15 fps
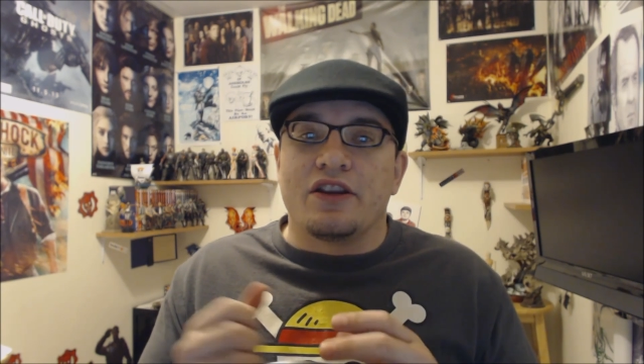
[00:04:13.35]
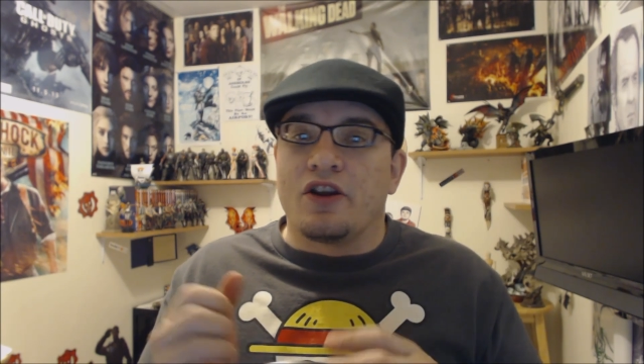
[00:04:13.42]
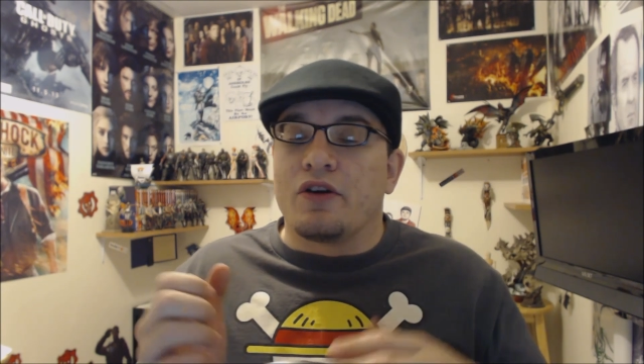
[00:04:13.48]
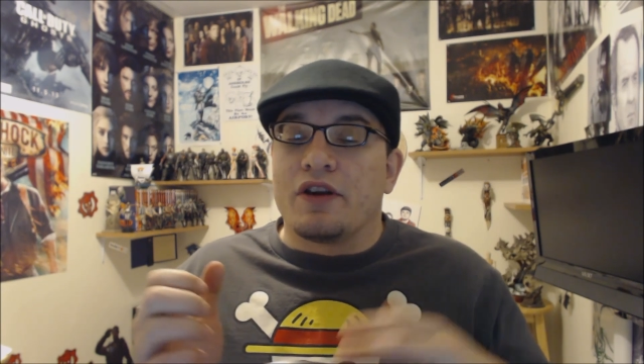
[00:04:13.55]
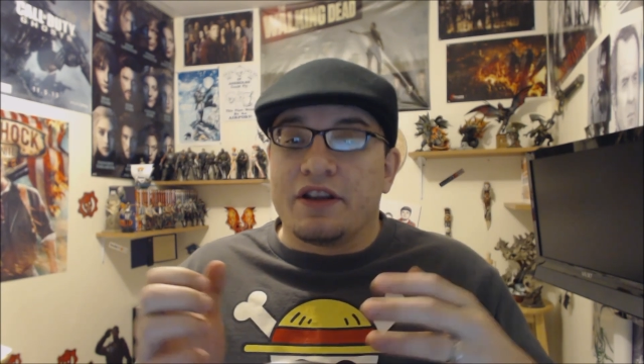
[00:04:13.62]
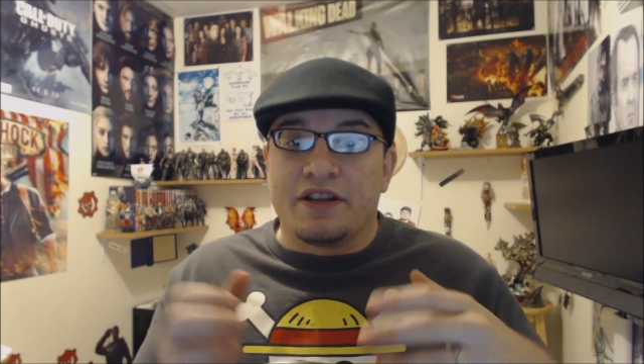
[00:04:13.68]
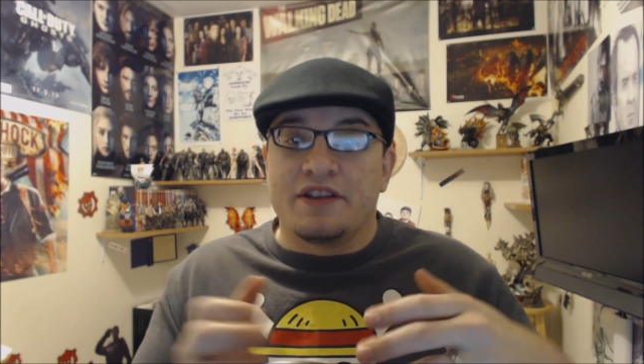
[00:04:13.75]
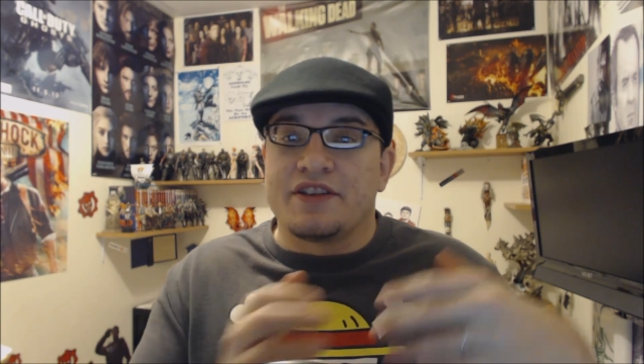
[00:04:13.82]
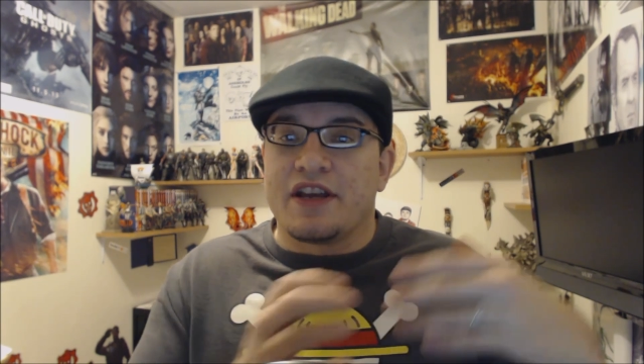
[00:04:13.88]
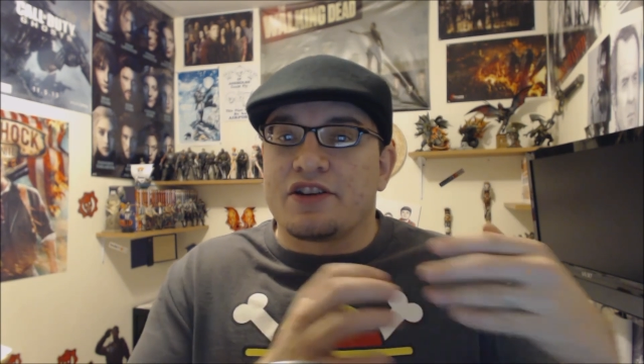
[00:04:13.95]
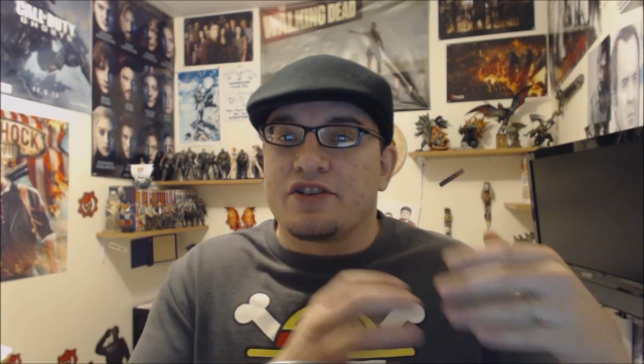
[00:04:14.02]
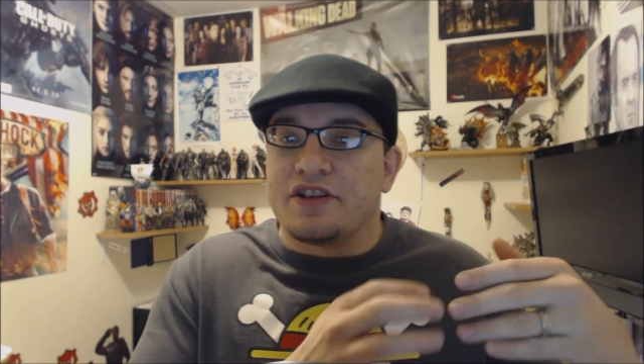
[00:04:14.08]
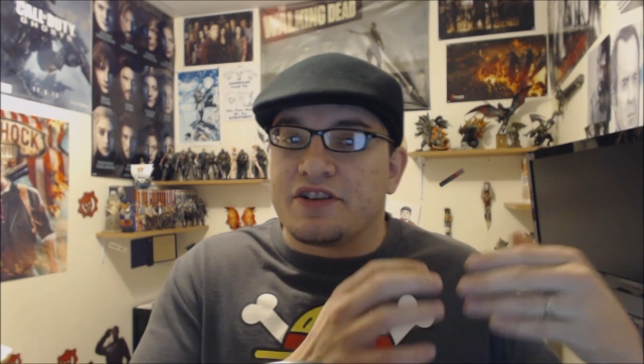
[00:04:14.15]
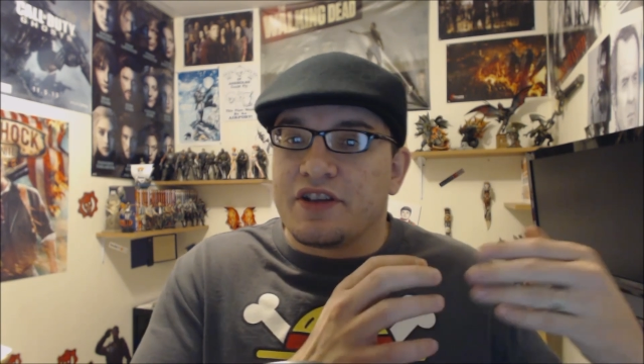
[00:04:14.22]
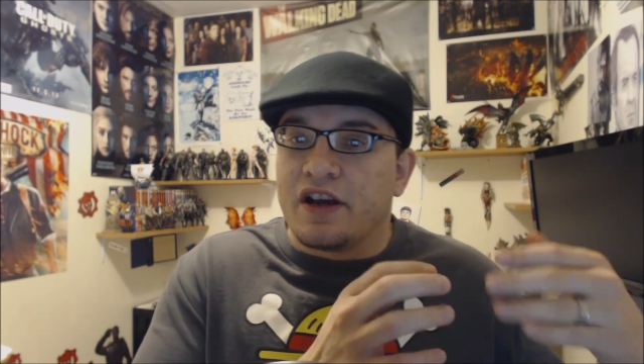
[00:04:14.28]
you know, he, he's
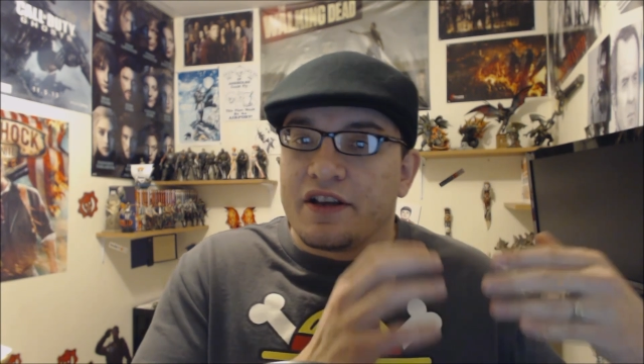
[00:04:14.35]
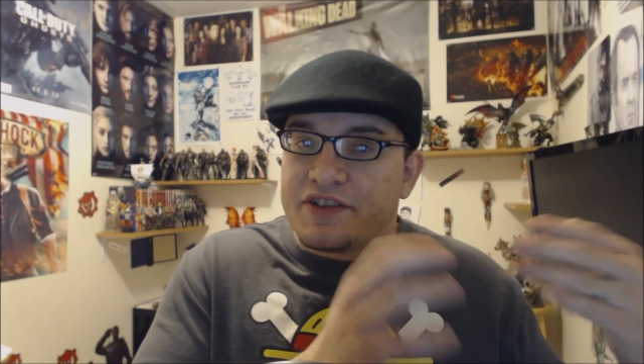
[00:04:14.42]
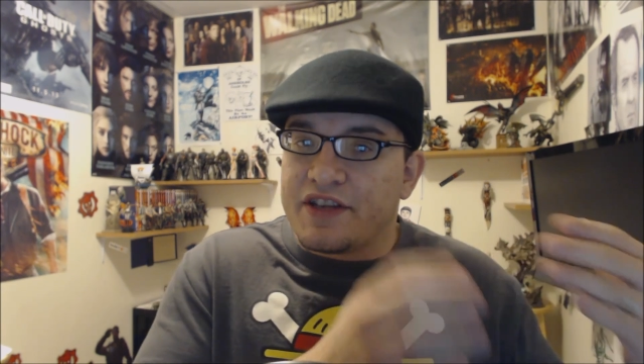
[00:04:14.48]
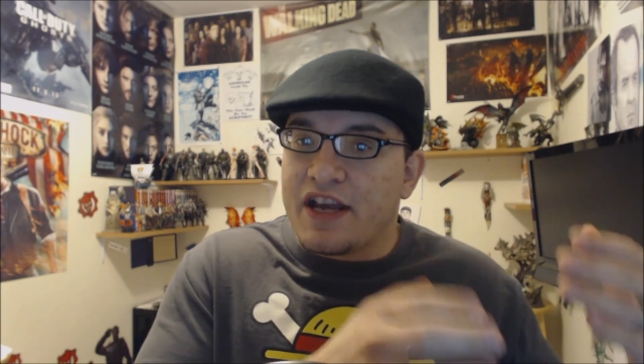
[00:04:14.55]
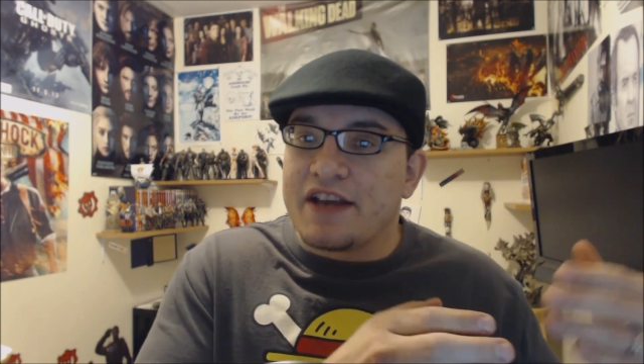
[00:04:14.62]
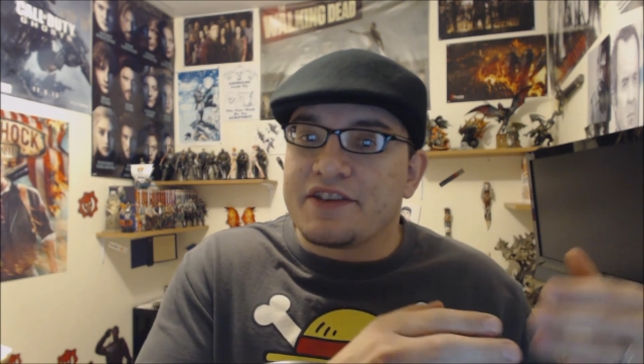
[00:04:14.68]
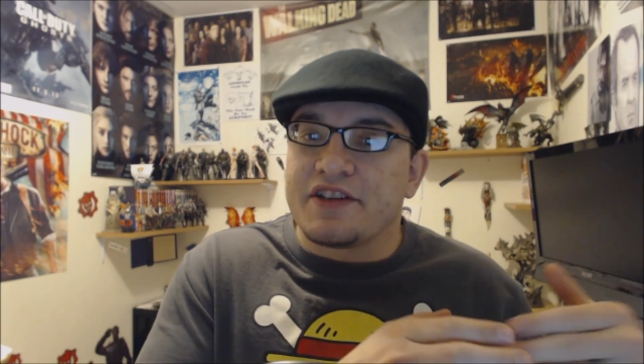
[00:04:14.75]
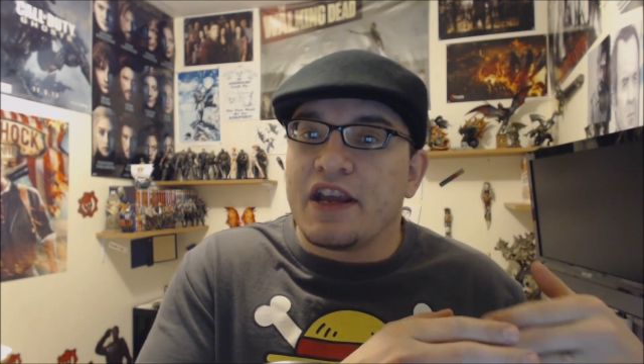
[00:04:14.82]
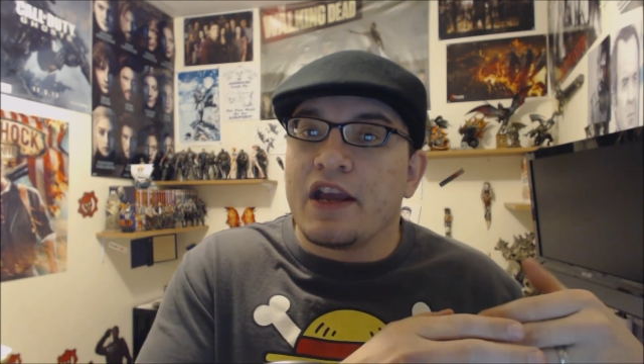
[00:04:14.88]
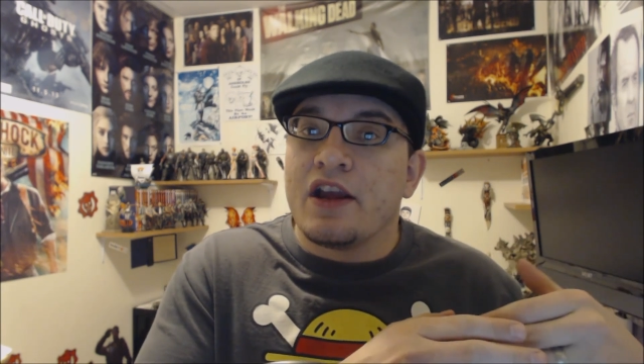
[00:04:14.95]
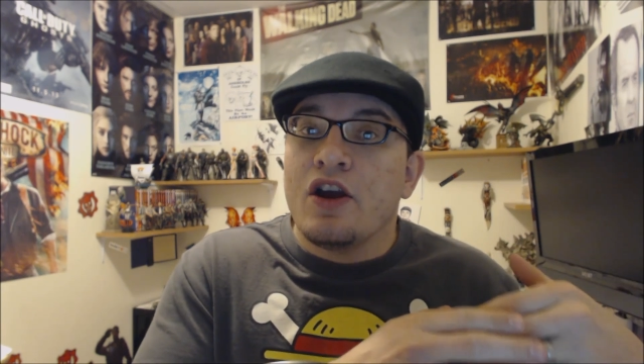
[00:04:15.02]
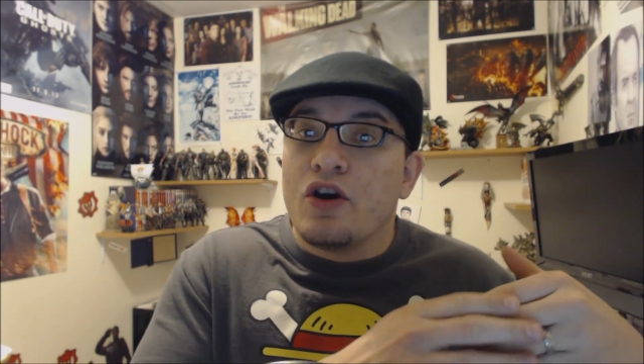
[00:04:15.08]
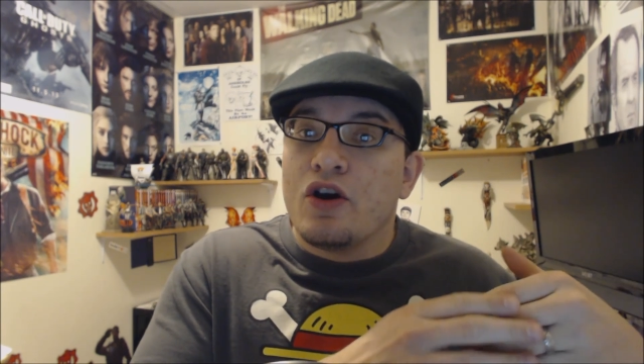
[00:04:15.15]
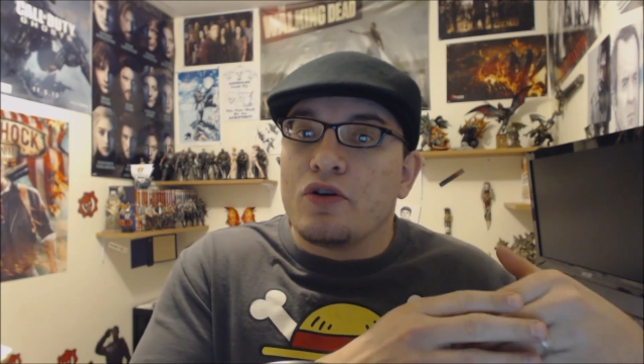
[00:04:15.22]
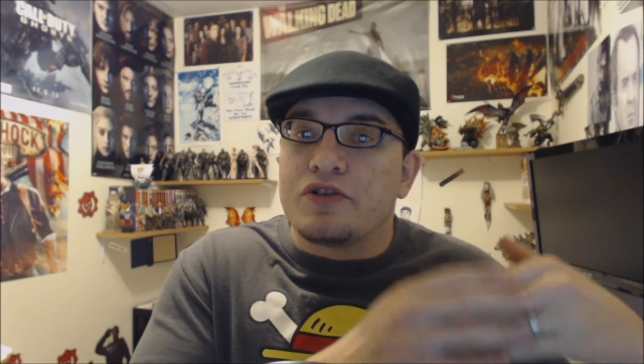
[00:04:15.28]
actually uh,
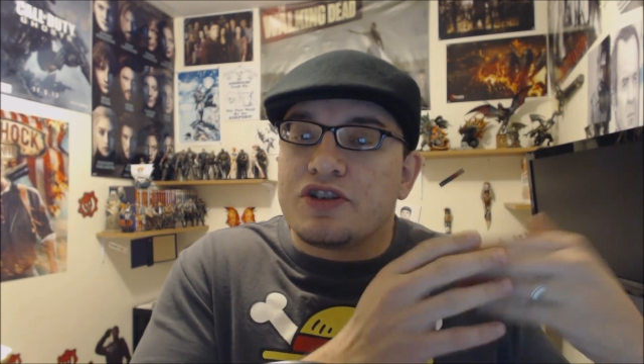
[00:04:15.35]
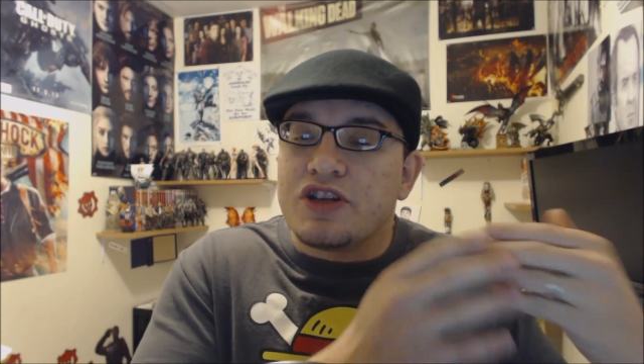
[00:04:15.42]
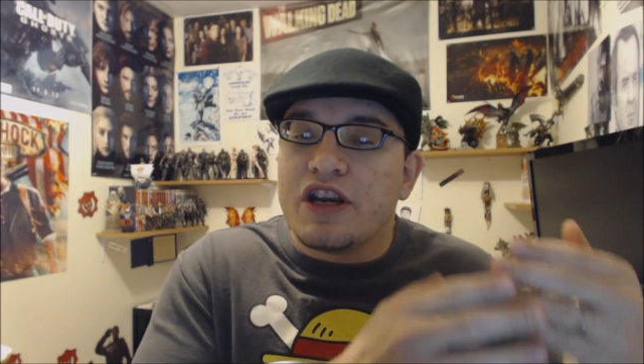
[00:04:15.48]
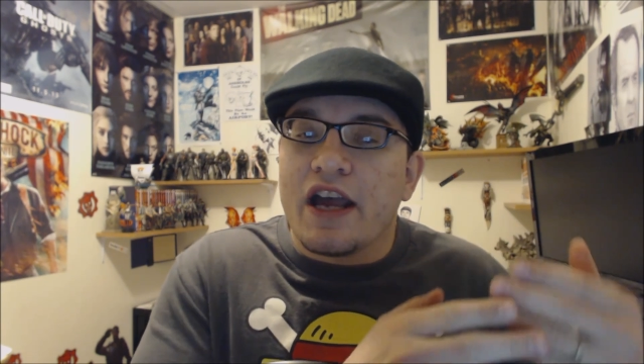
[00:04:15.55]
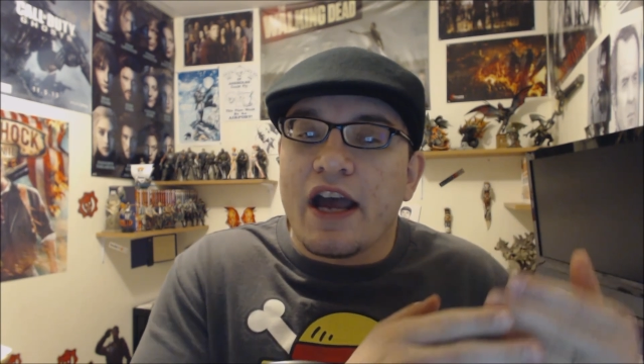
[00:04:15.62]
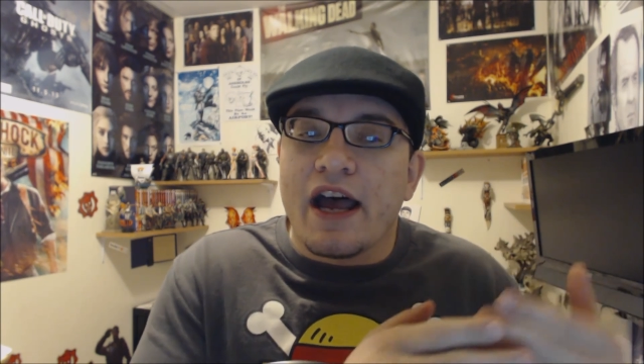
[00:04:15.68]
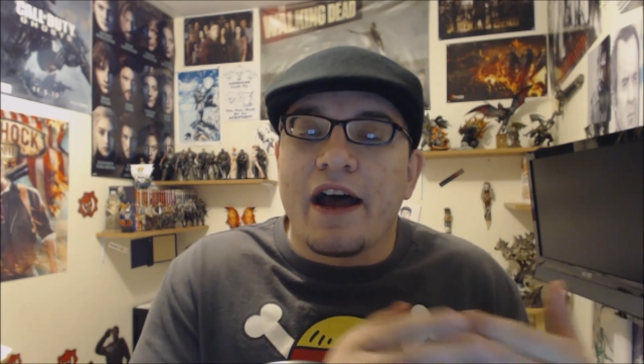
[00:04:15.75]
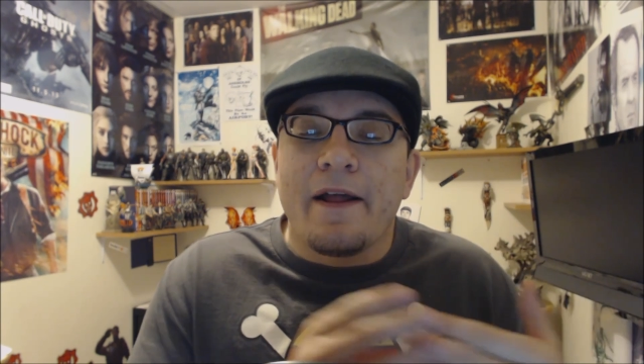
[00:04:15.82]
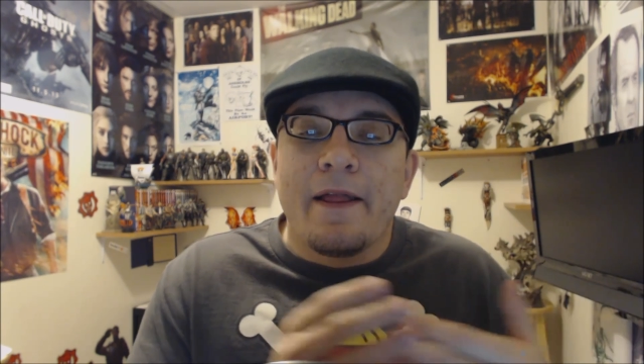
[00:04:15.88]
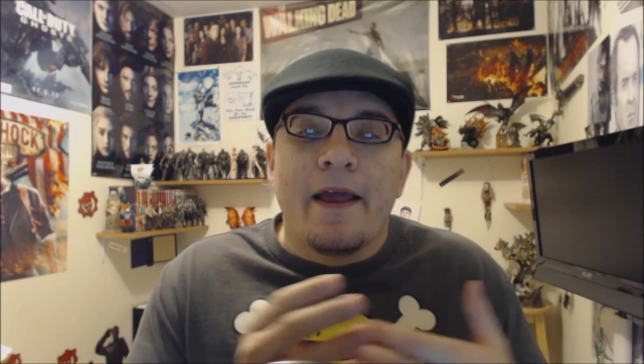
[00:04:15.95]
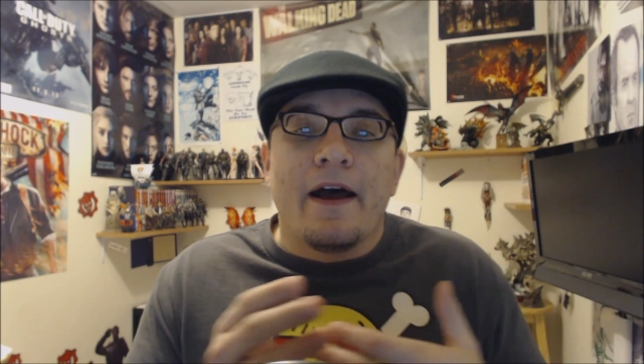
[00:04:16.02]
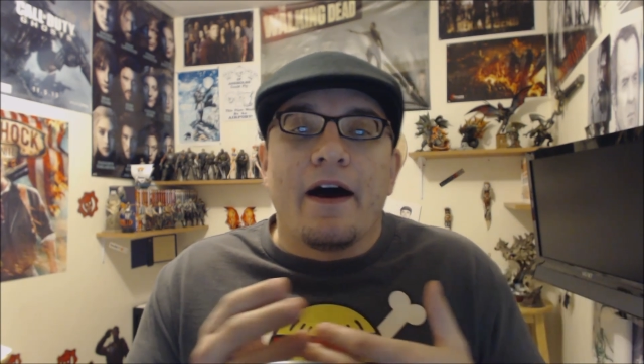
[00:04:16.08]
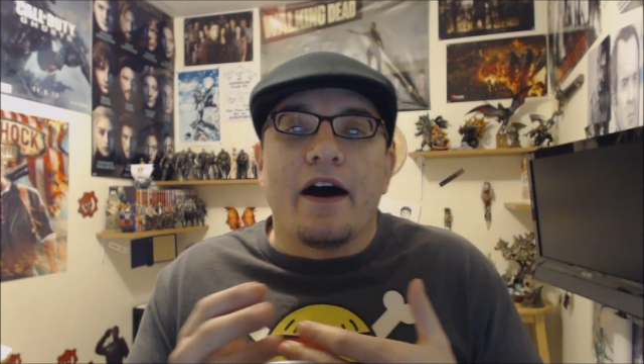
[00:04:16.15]
Sasuke Uchiha.